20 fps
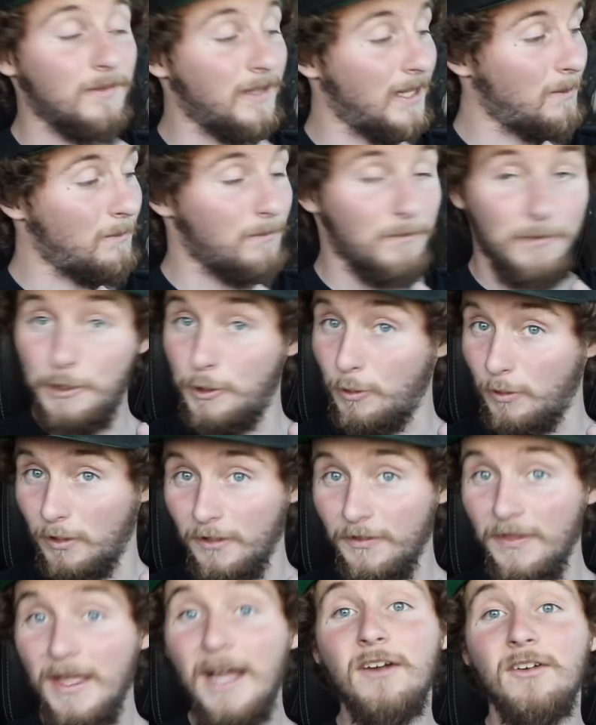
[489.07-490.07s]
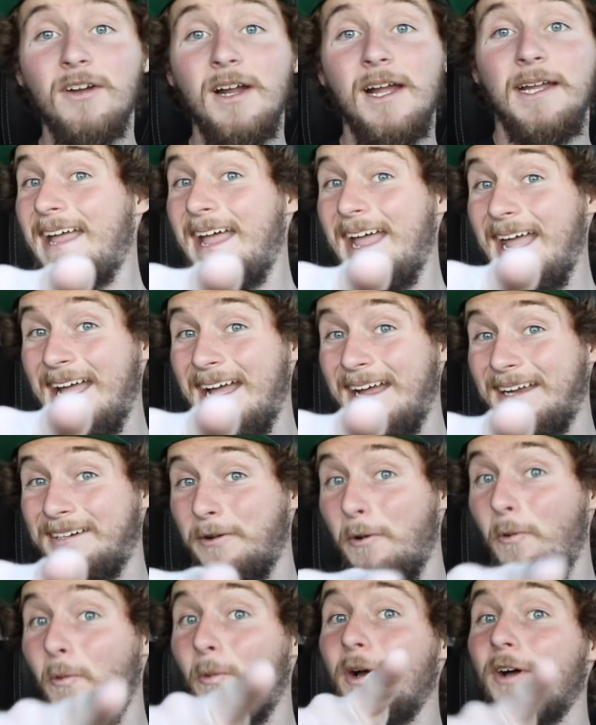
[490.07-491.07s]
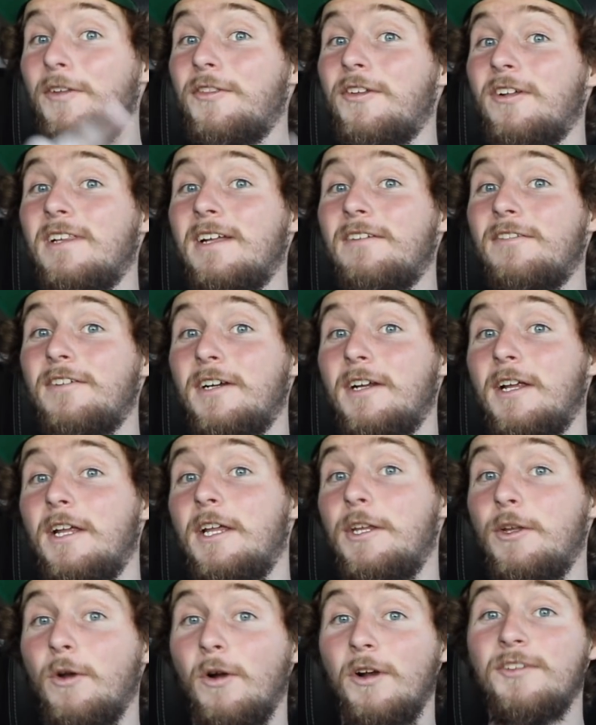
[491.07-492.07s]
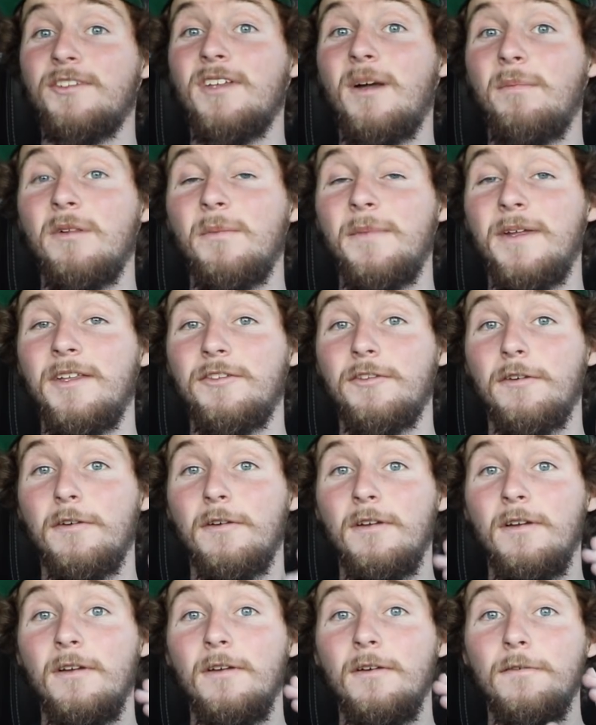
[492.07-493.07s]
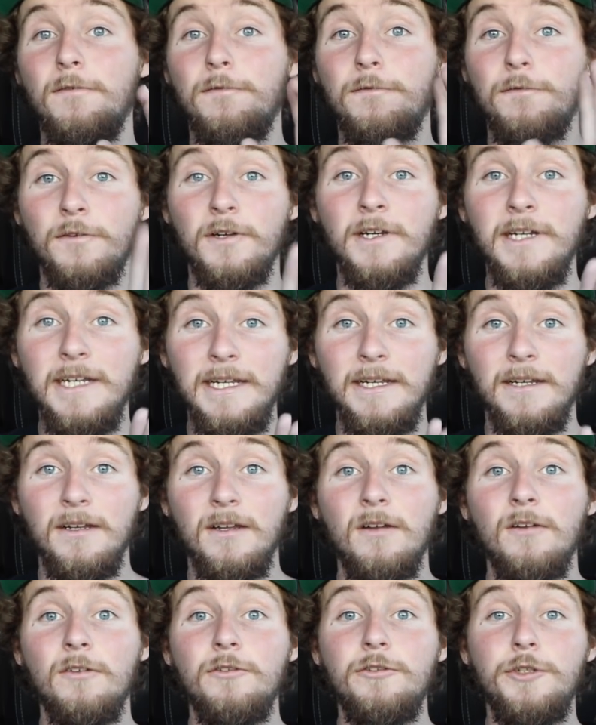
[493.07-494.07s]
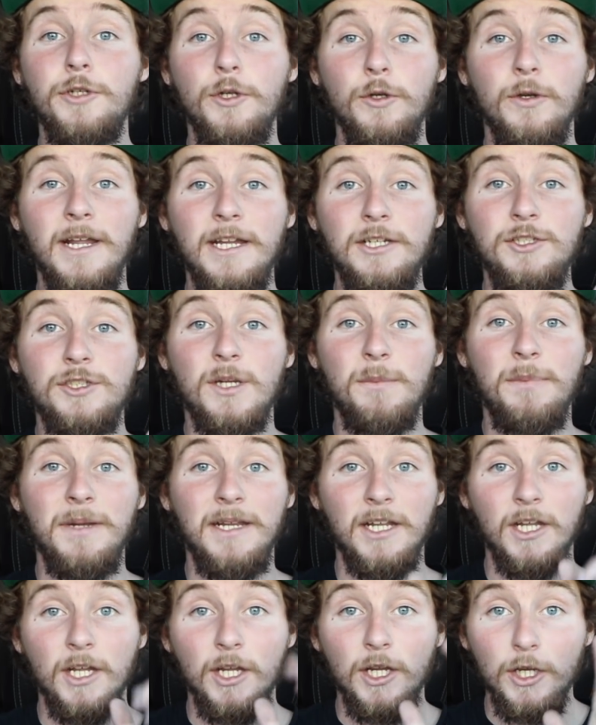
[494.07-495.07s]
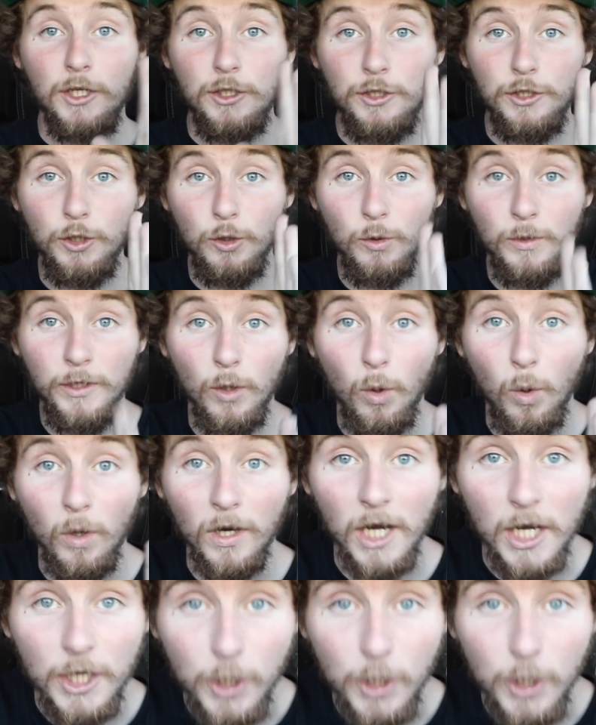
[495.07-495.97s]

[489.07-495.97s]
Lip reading: Yep, you heard that right. And we'll deliver your supplements free, 2-day shipping to your